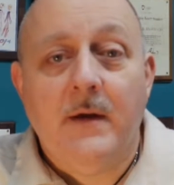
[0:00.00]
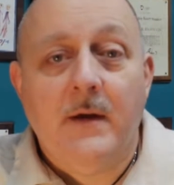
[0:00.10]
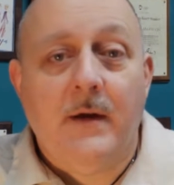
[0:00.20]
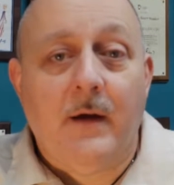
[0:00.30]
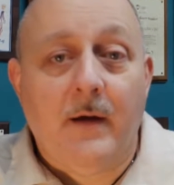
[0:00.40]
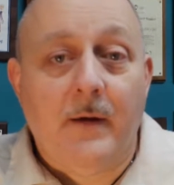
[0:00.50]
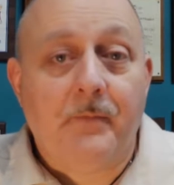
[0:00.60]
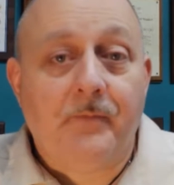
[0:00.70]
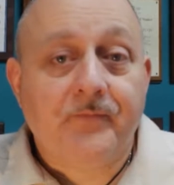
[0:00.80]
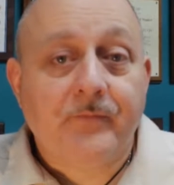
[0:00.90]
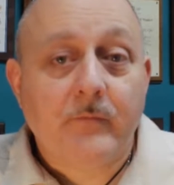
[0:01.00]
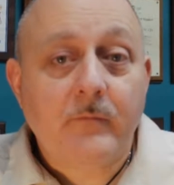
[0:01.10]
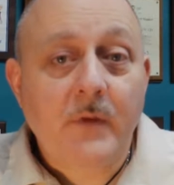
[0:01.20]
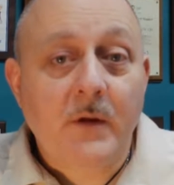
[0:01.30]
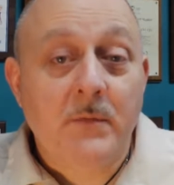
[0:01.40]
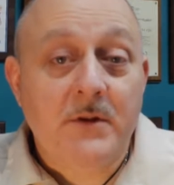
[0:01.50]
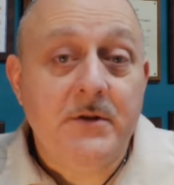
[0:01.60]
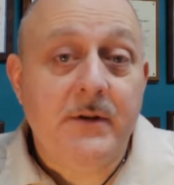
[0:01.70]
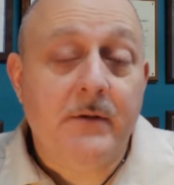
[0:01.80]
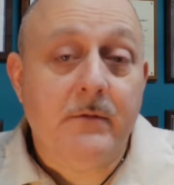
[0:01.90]
but you
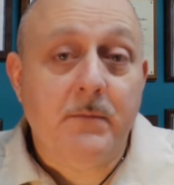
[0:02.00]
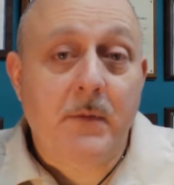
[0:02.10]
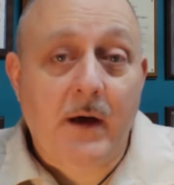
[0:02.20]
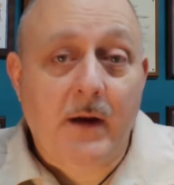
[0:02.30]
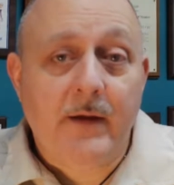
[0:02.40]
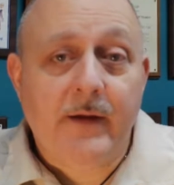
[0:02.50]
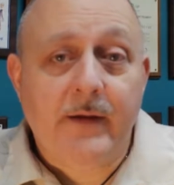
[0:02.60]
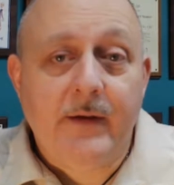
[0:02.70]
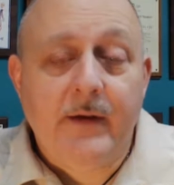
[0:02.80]
need to remodel it.